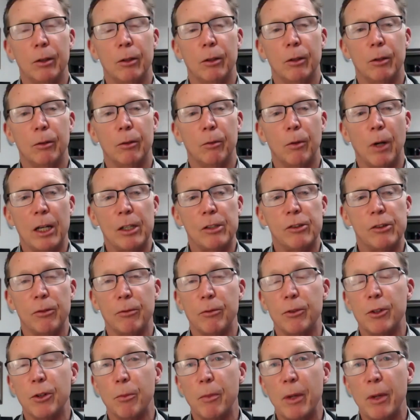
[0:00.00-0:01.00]
rates of
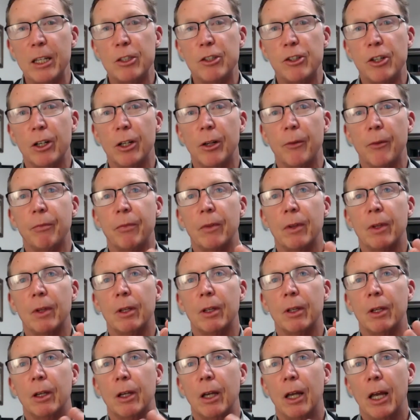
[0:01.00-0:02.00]
dementia,
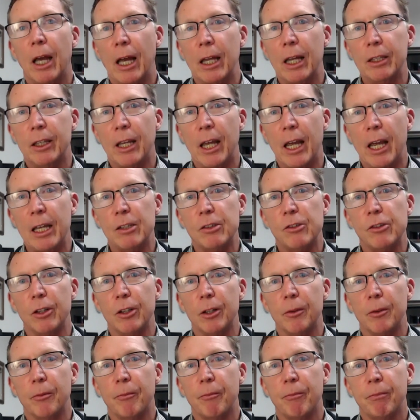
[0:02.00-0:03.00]
and cancer.
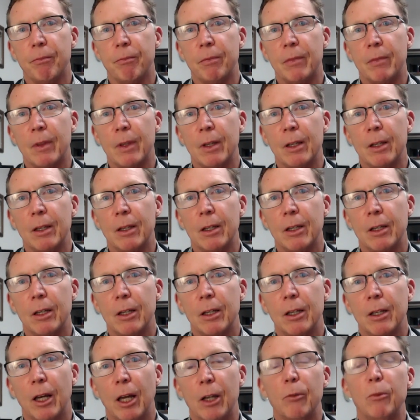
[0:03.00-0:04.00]

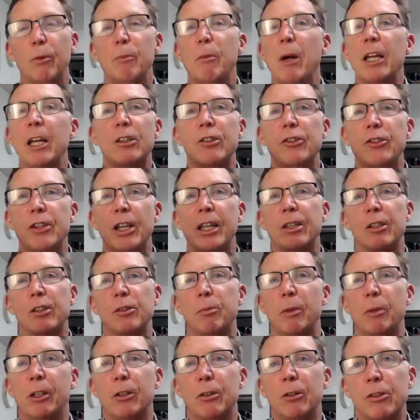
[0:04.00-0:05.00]
And it makes sense
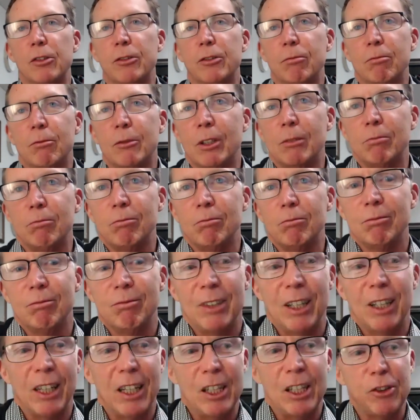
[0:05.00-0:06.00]
because
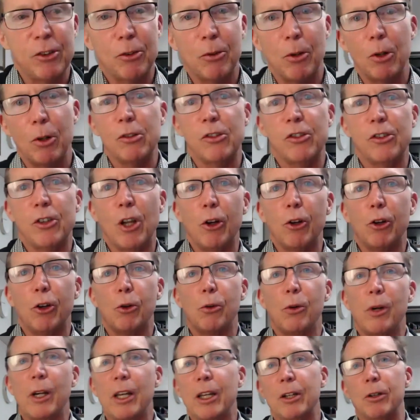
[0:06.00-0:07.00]
cholesterol is so
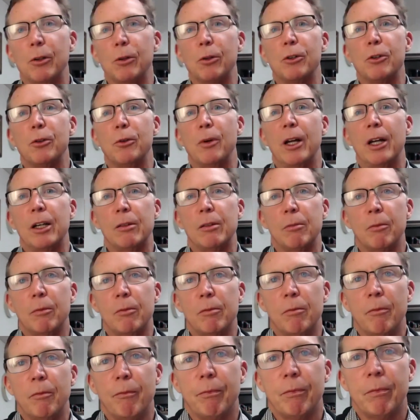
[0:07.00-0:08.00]
critical to
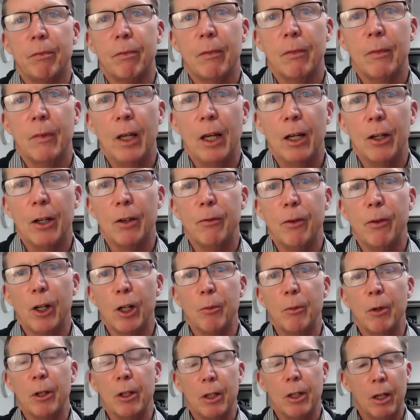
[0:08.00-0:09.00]
our development.
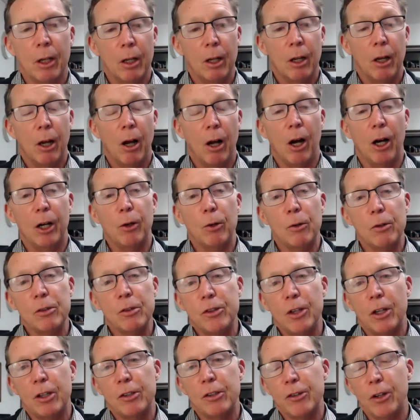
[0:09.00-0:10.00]
I also
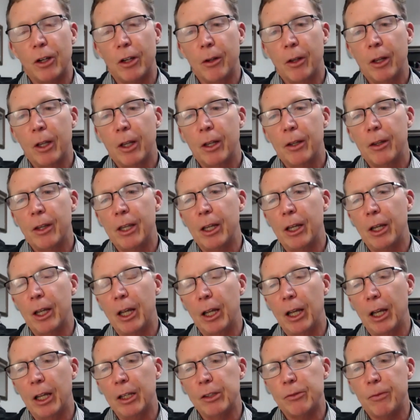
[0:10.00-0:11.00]
say,
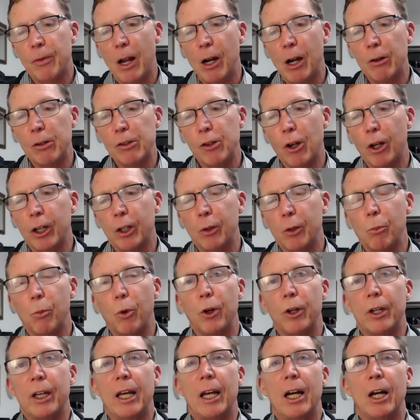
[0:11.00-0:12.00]
as far as I can
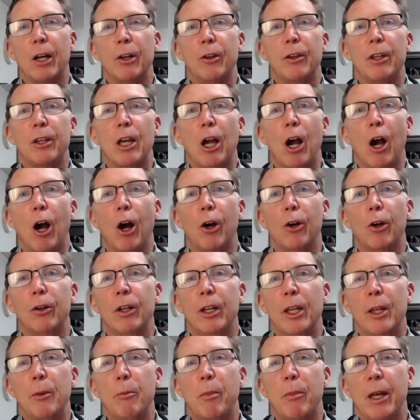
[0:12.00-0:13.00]
work out, the only
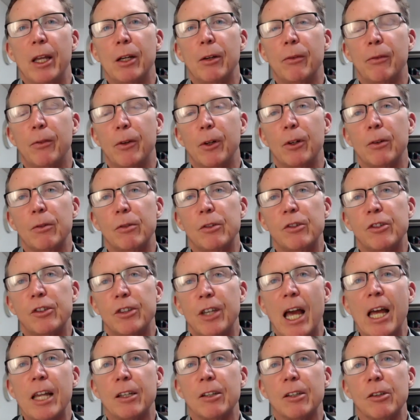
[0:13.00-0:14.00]
benefit of
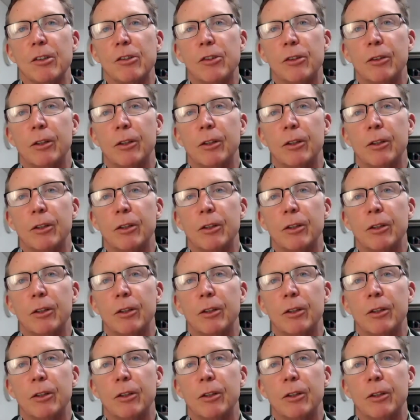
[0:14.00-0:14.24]
statins